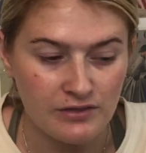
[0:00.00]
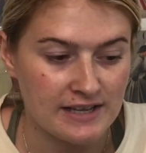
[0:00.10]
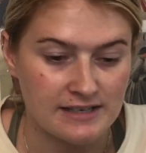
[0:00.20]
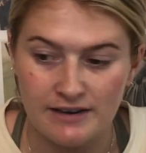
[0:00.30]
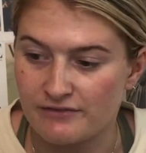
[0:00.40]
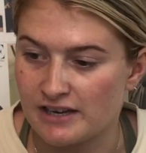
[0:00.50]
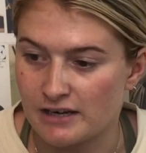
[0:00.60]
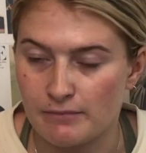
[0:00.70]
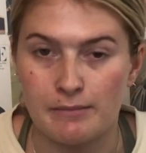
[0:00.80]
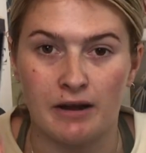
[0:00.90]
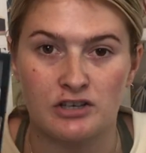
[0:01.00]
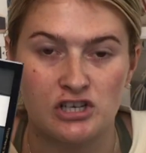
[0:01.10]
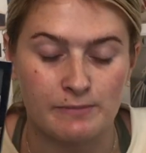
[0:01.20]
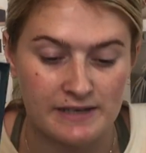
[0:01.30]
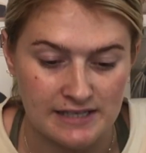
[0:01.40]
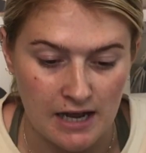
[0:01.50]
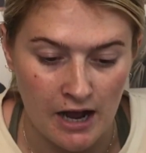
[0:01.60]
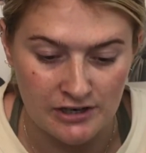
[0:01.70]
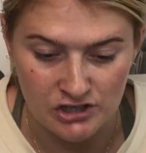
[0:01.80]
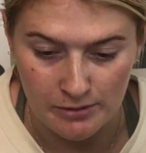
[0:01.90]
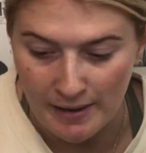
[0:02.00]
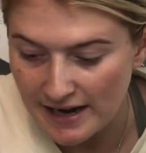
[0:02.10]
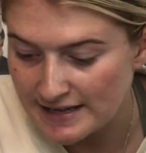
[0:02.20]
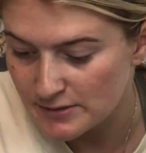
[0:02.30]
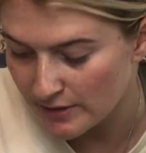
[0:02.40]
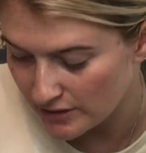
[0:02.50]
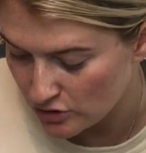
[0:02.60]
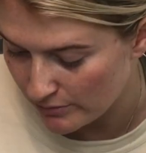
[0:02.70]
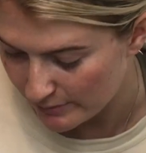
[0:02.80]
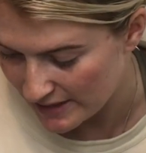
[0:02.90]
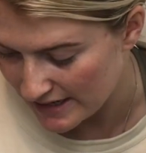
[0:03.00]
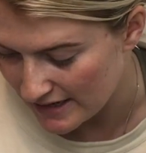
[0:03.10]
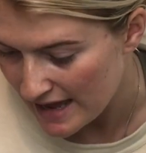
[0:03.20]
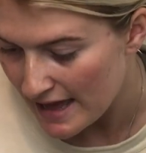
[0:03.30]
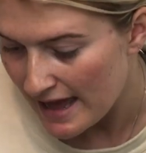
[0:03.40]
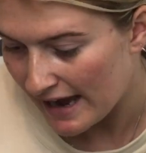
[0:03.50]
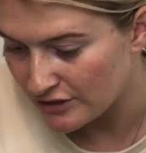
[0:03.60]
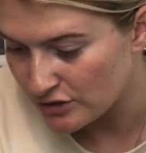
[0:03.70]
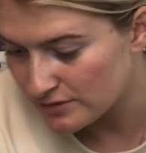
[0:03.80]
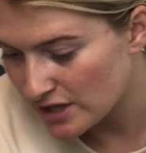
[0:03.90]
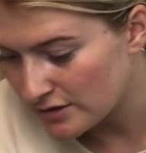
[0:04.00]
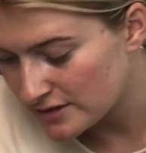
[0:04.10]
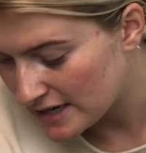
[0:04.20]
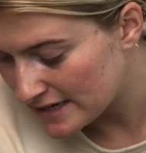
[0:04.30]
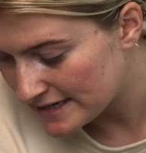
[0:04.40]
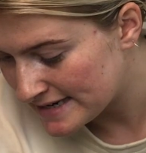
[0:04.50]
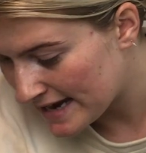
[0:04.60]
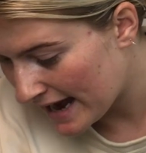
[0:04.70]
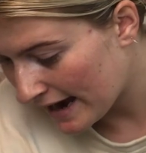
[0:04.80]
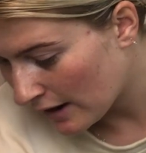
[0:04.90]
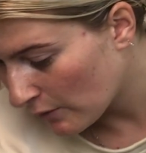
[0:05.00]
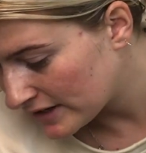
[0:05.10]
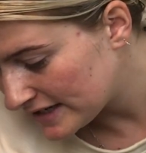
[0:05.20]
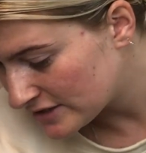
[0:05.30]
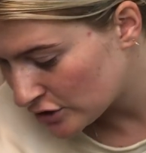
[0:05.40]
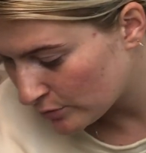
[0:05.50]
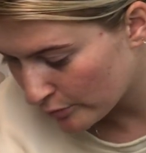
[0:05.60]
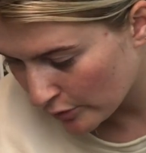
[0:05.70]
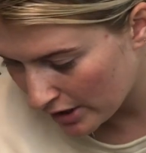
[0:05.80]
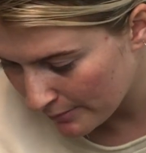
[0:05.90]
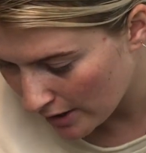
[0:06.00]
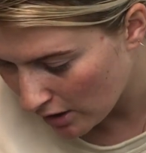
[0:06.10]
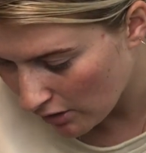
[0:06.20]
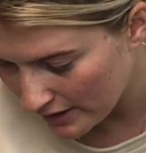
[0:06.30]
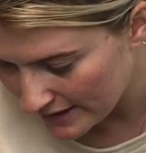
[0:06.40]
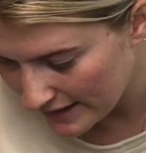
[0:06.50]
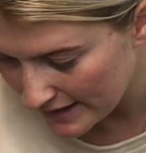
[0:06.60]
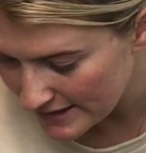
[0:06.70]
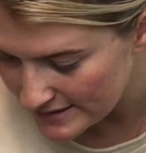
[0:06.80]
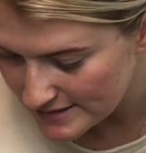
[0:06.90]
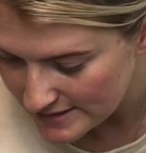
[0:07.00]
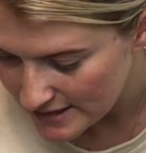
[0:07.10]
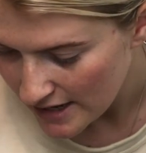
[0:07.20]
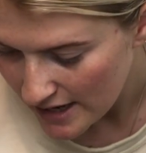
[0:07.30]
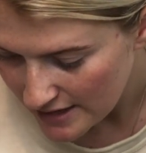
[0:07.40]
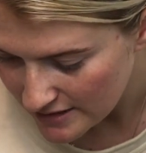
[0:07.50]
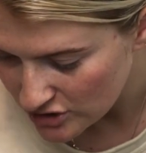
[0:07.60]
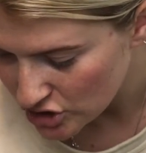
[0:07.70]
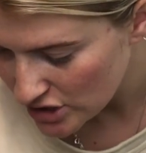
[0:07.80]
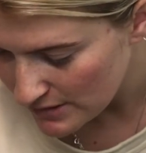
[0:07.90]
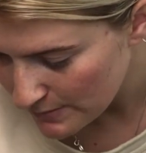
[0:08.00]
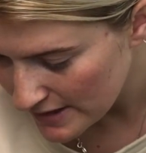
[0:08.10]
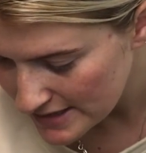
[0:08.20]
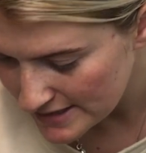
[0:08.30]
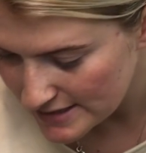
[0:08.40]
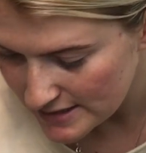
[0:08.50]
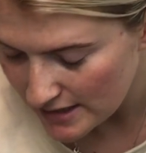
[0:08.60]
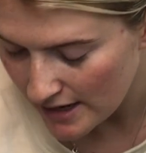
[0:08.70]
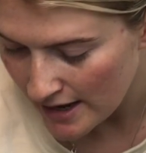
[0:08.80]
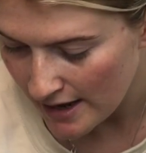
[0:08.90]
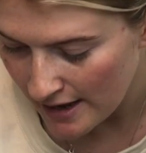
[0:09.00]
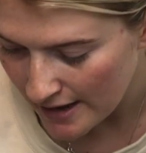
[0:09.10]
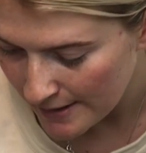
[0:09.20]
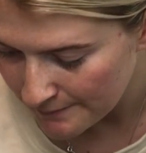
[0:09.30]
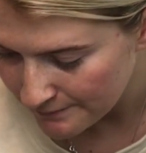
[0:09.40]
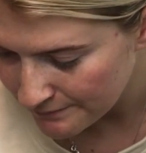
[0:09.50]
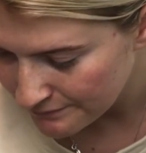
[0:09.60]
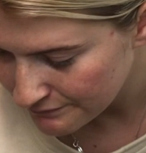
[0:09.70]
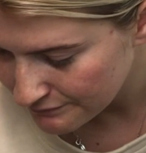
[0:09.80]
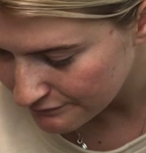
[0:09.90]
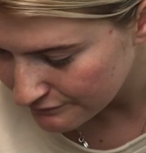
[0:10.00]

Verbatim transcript: these are definitely going to be my cheapest eyeshadow palettes. We're going to jump in and use those now. I need to prime my eyelids. The cheapest um,